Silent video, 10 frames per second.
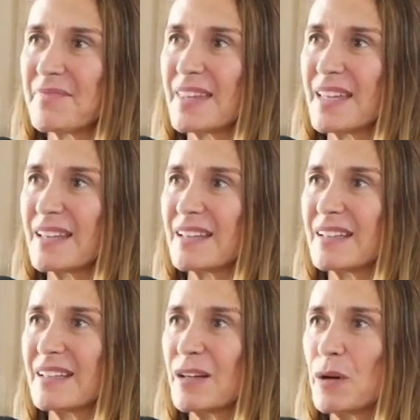
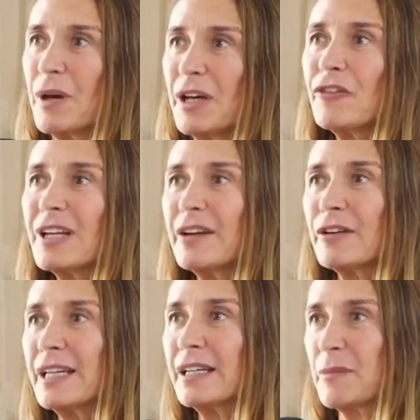A month
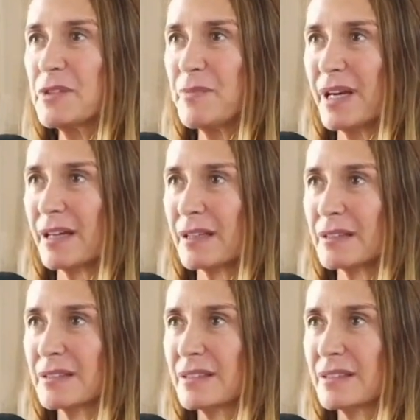later, he comes back,